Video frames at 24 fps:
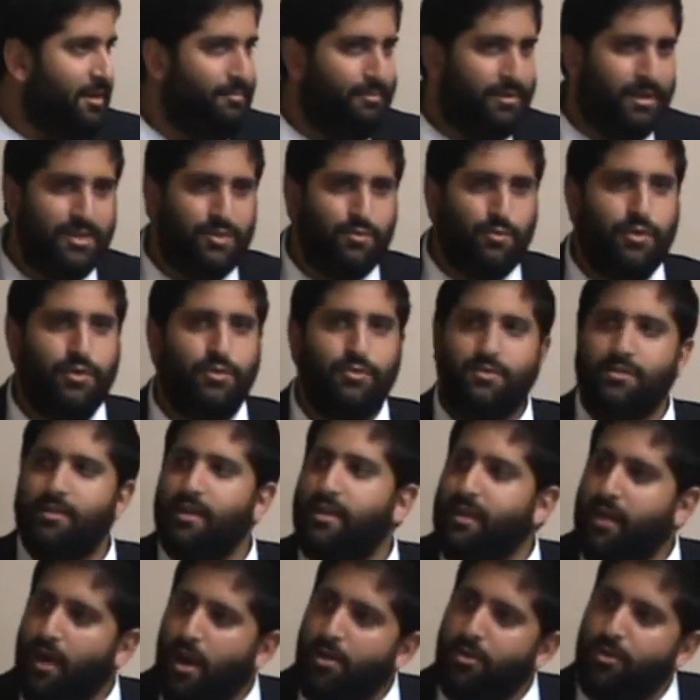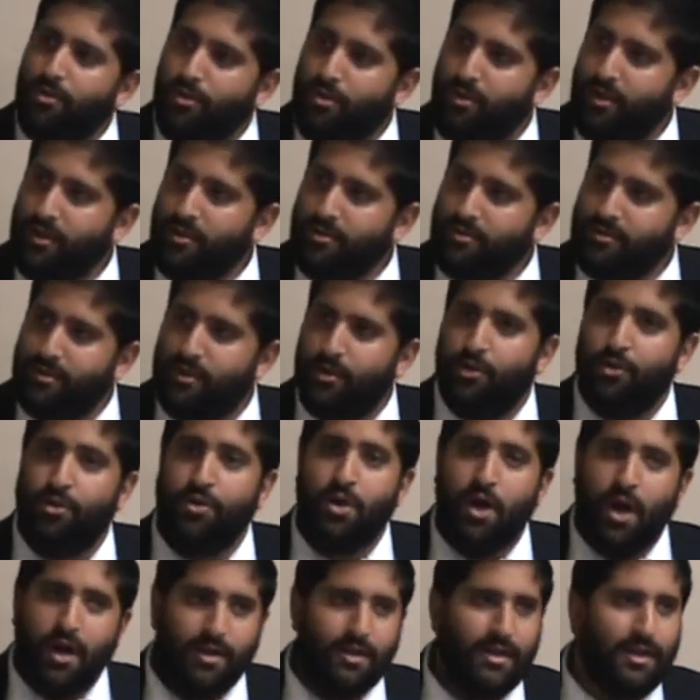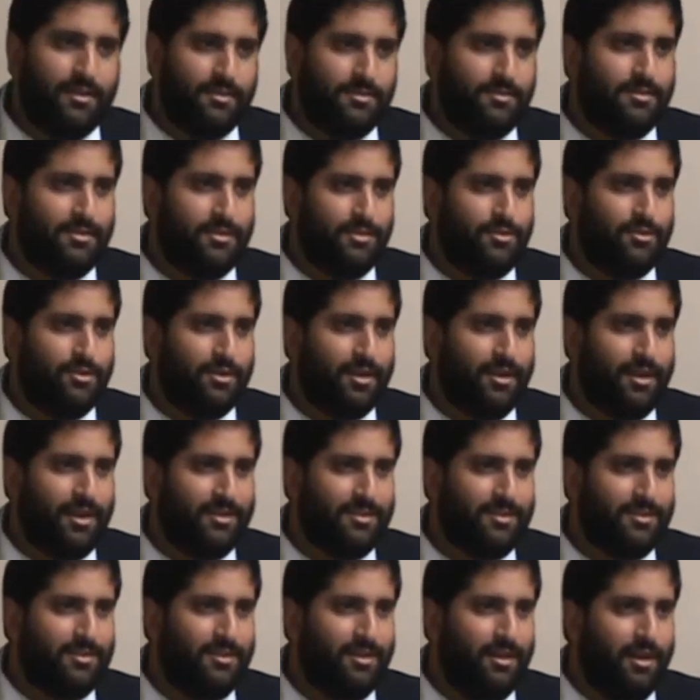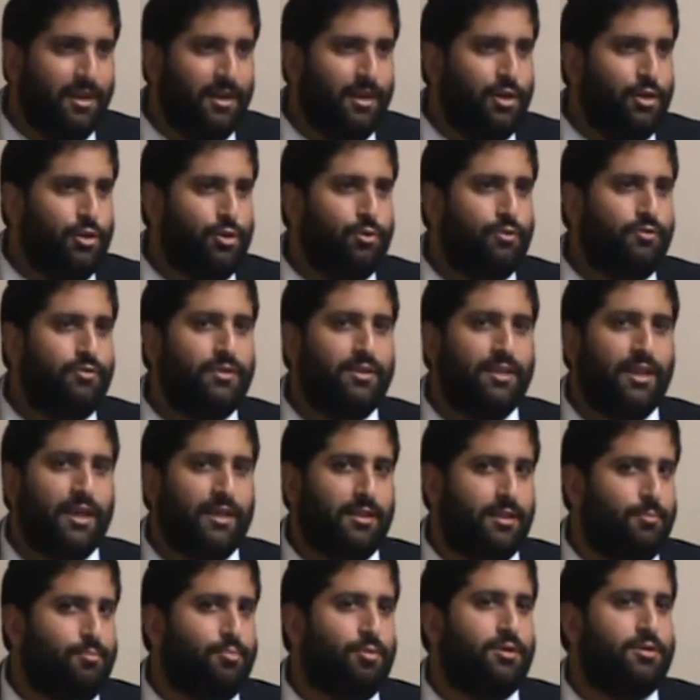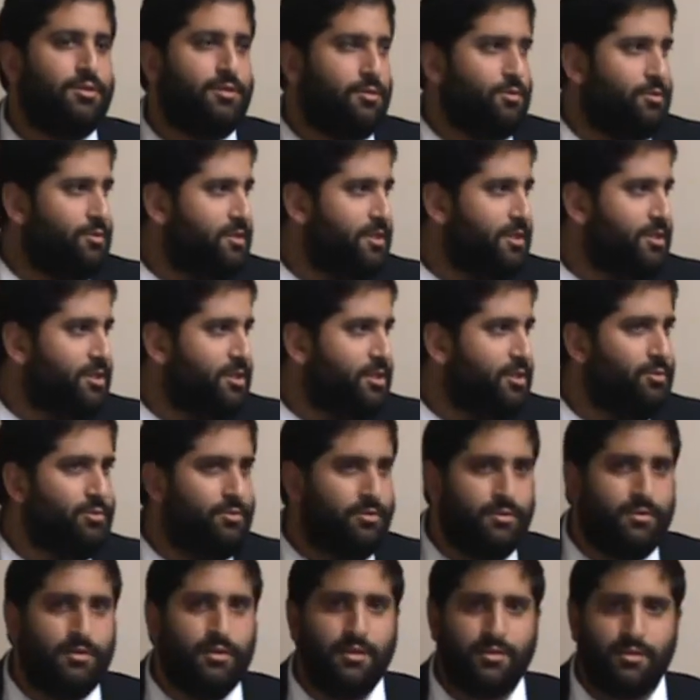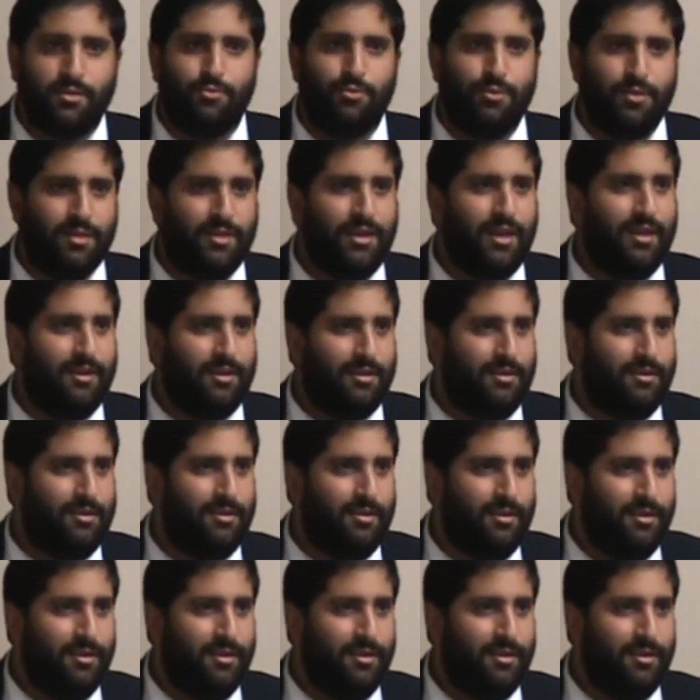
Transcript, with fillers: Because when you study other things that are not as interconnected, you feel like the person who's teaching you doesn't really get it.